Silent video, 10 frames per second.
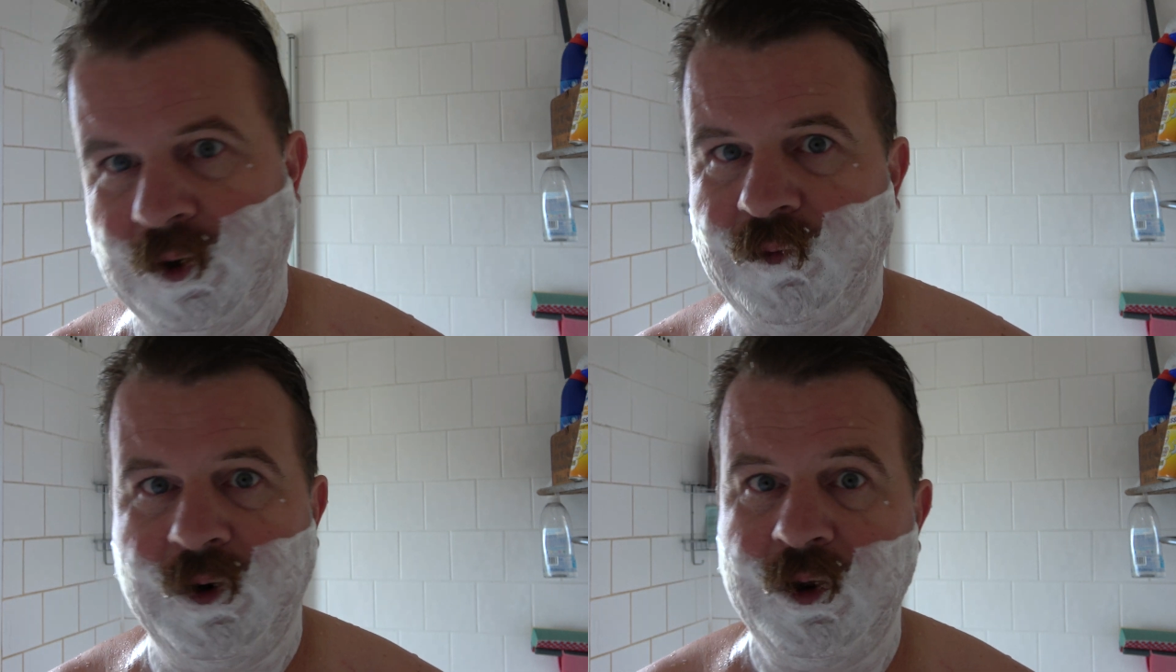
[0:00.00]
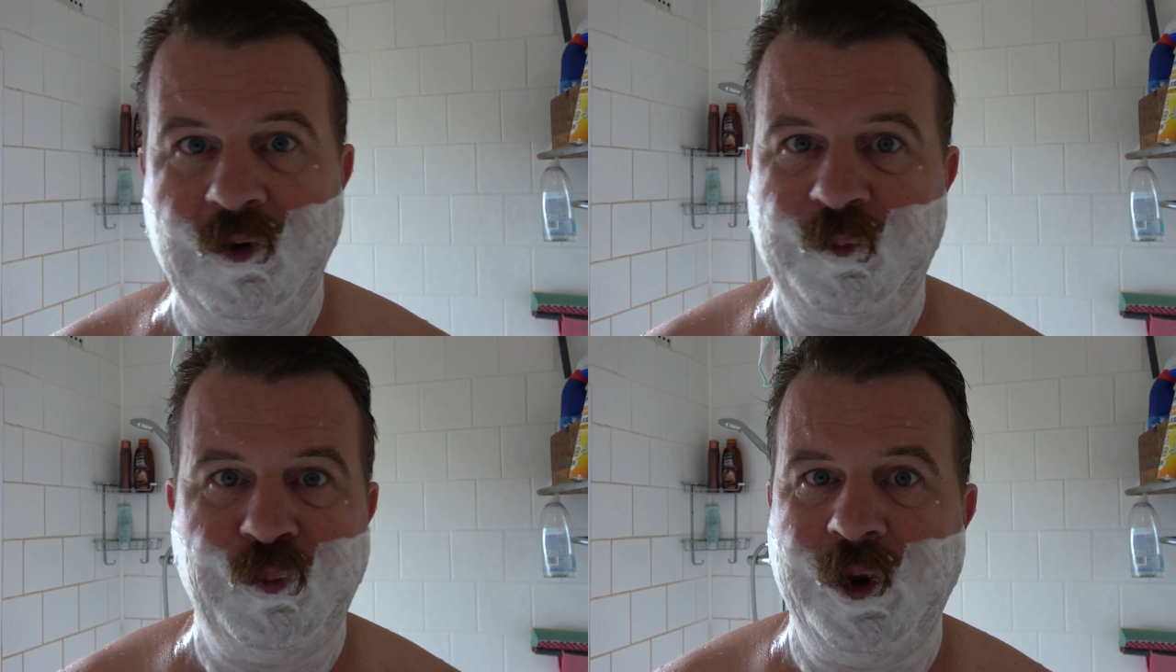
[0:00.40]
don't really
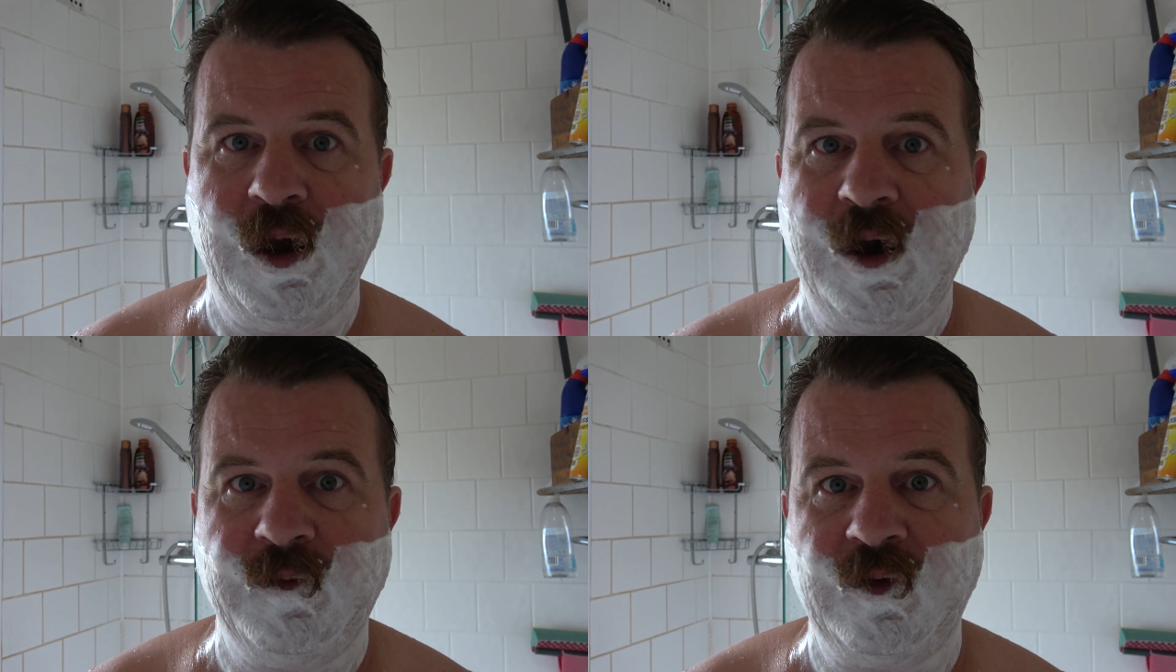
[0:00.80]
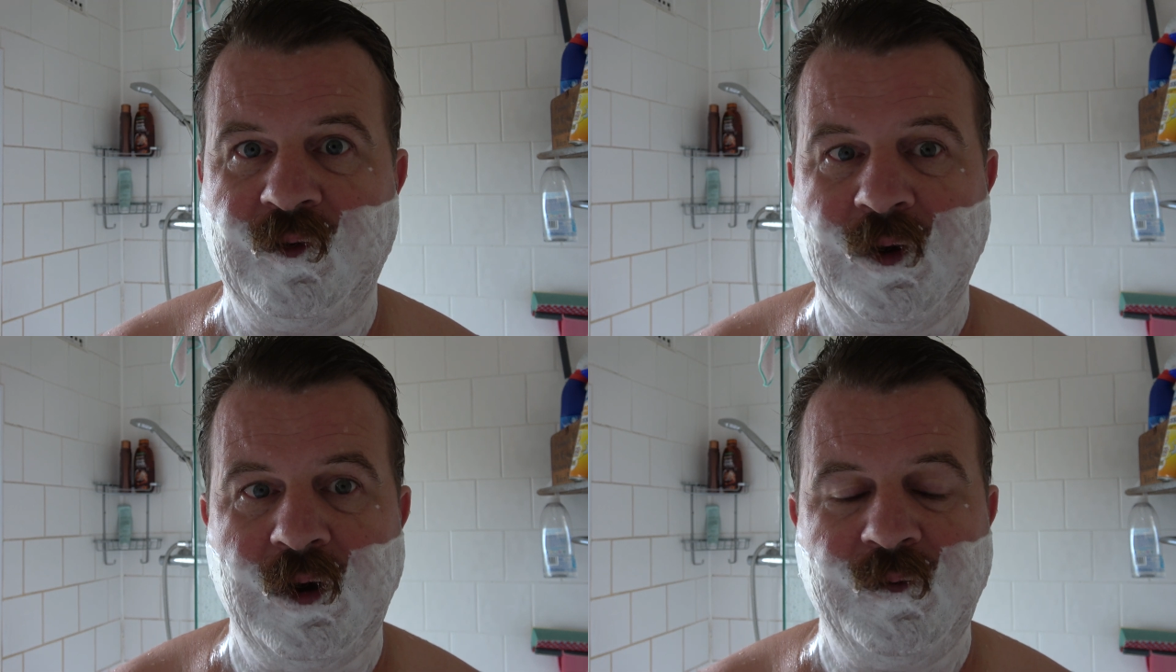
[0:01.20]
use pre-after
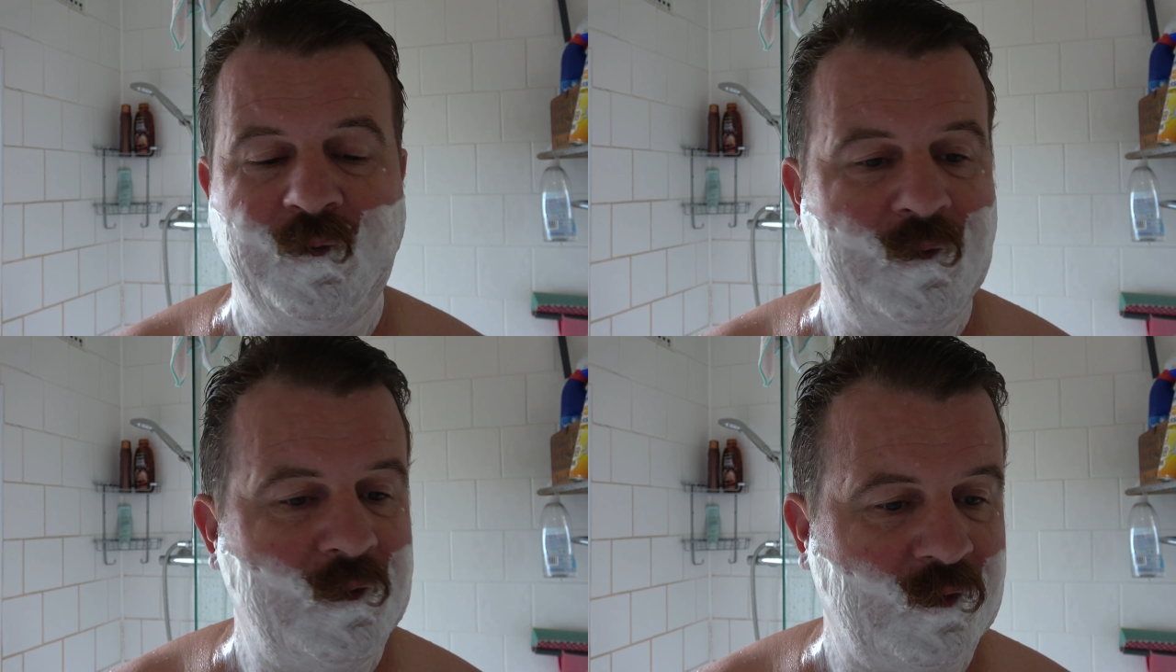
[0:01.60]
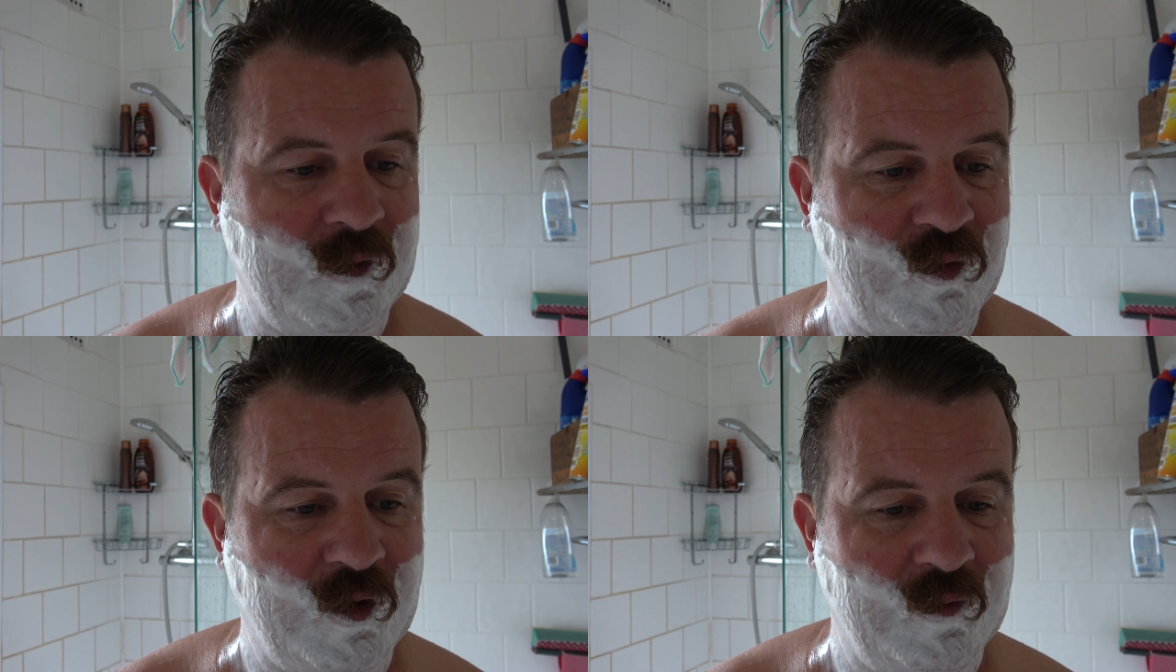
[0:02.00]
stuff.
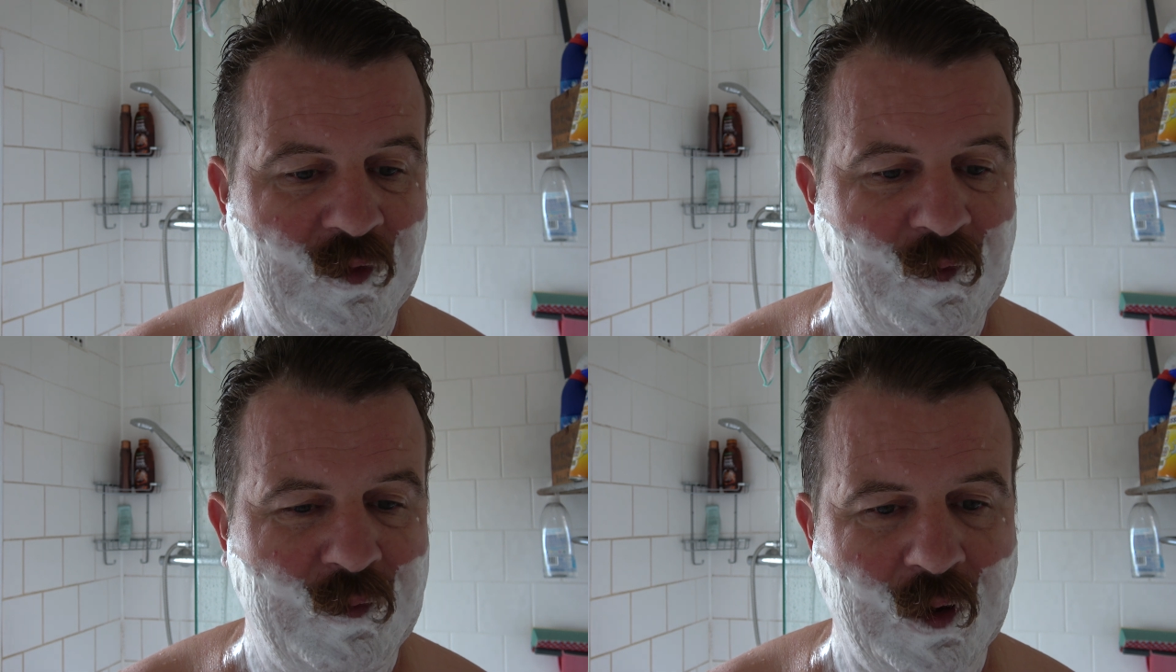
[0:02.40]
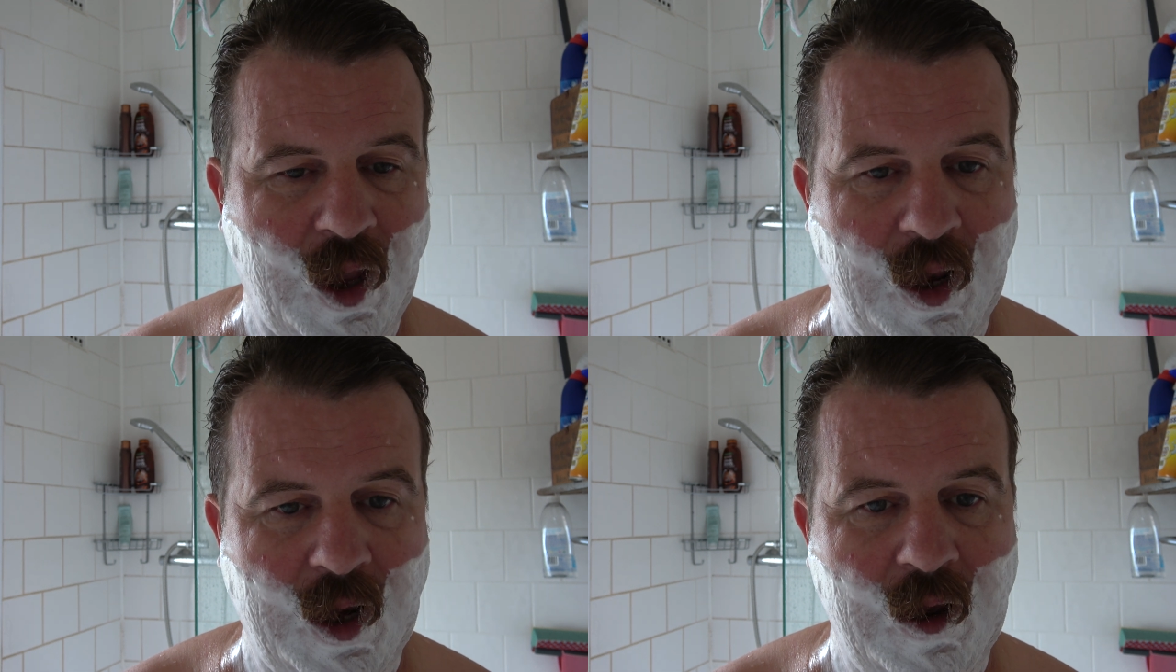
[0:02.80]
Sometimes if I'm not
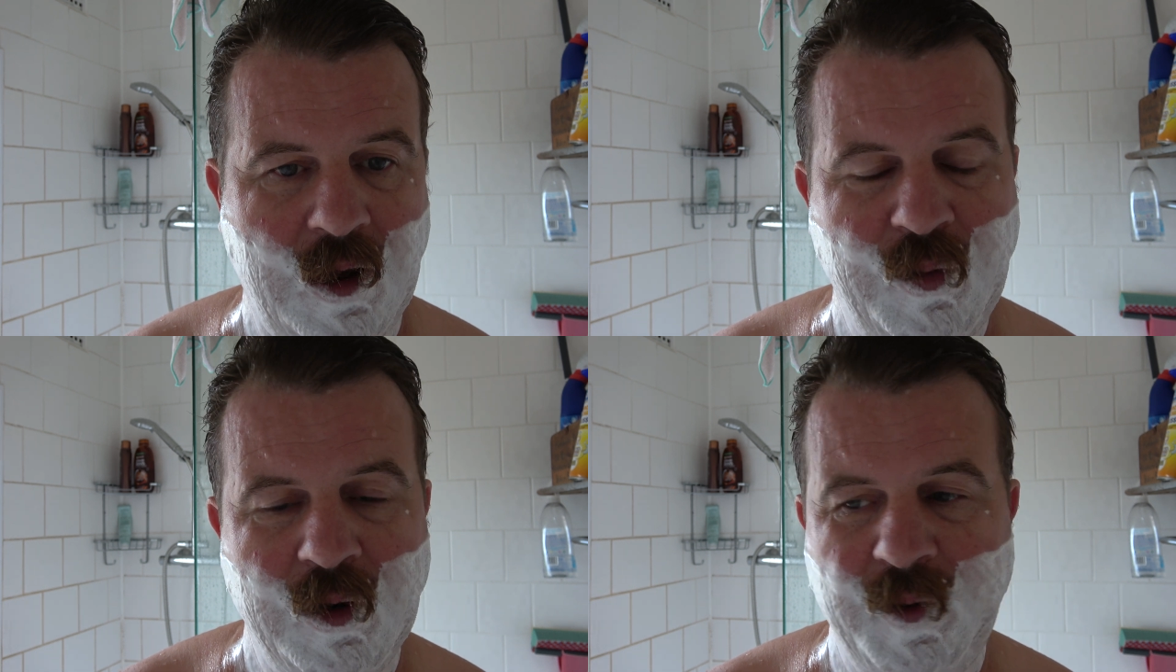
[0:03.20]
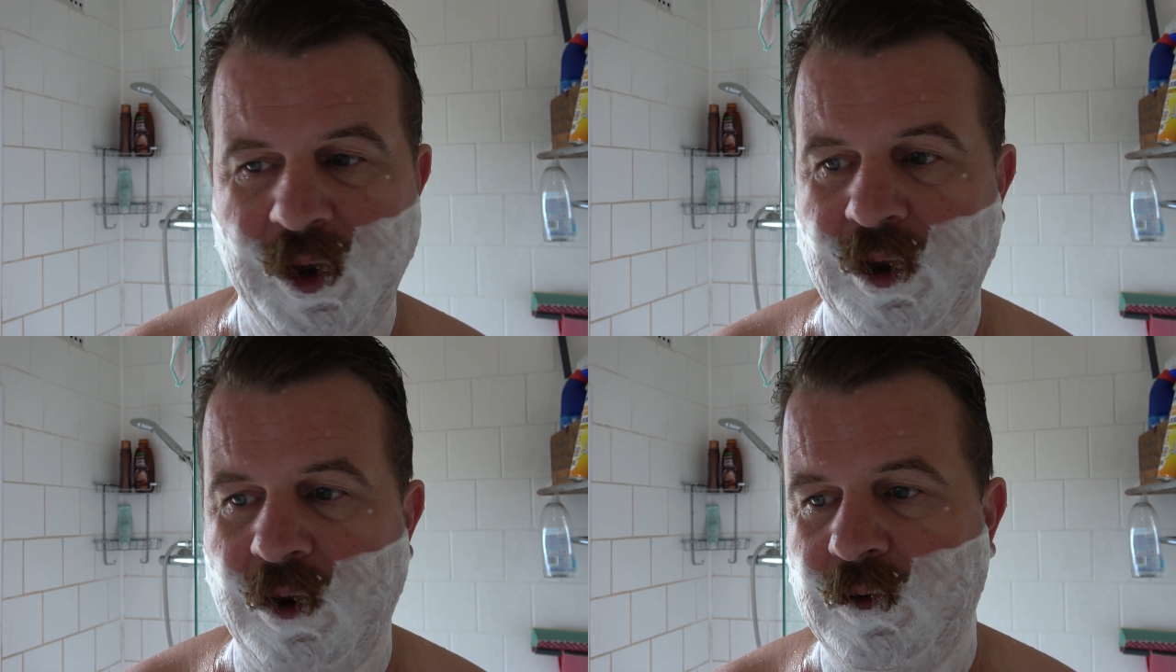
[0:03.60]
going out, I'll put a bit
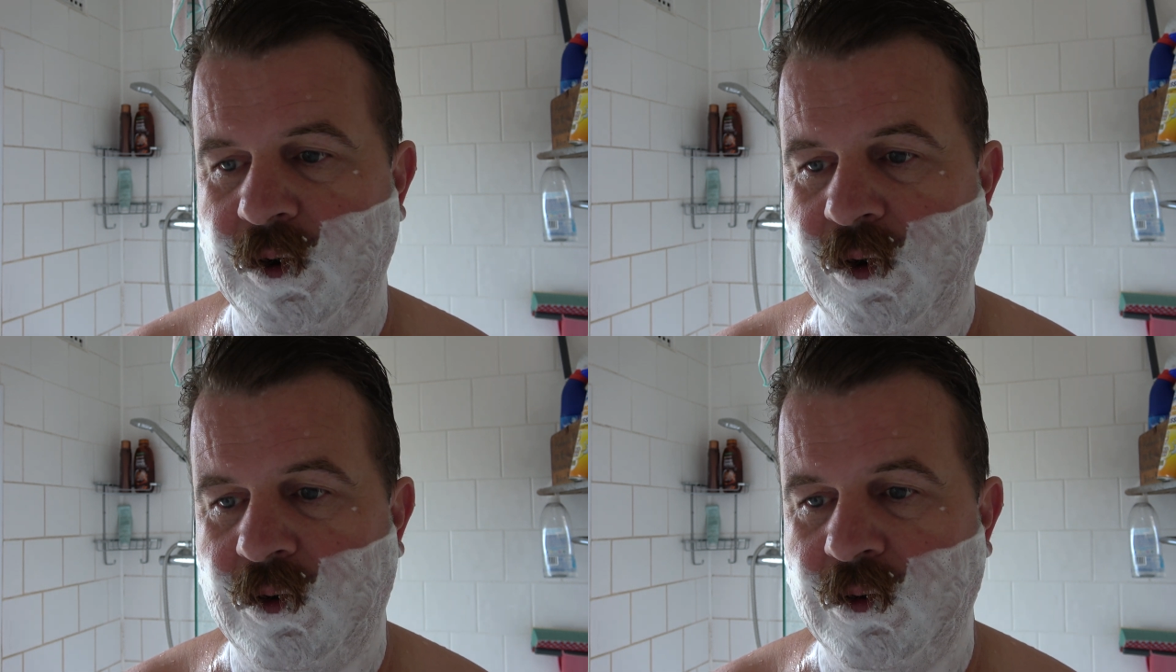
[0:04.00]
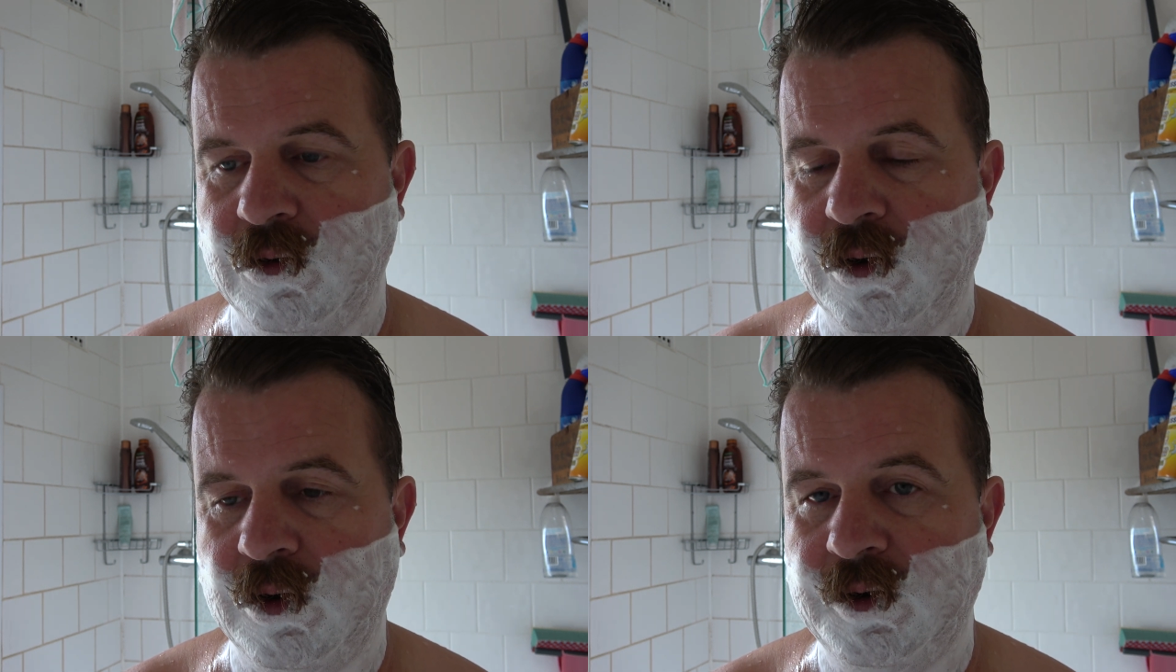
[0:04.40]
of coconut
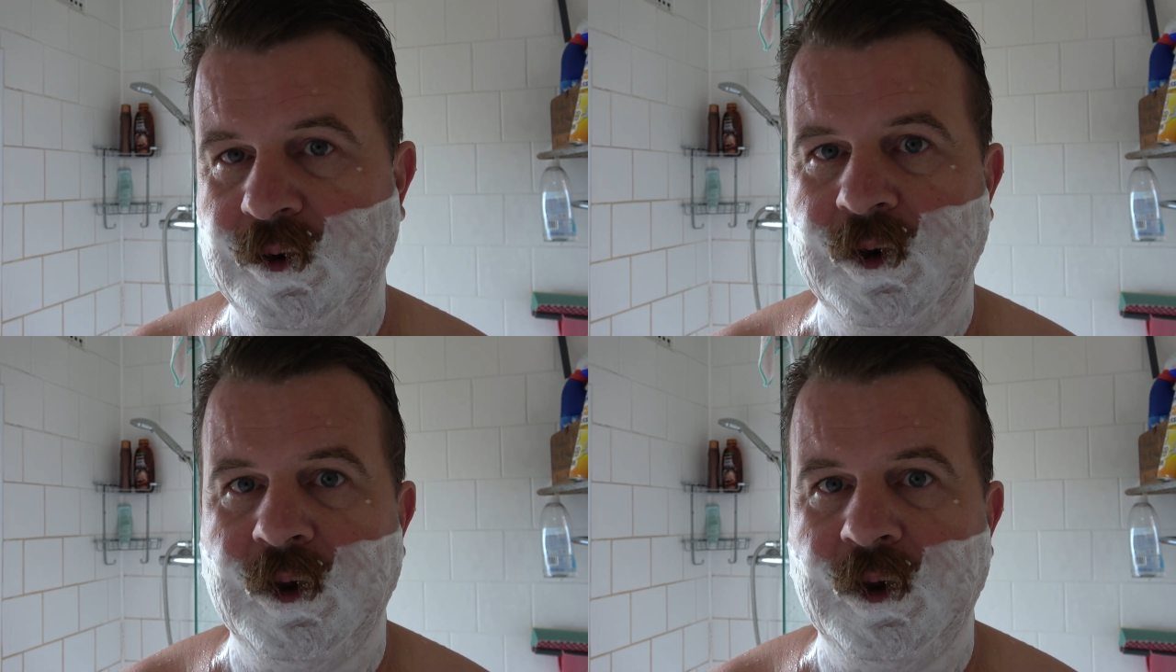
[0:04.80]
oil on.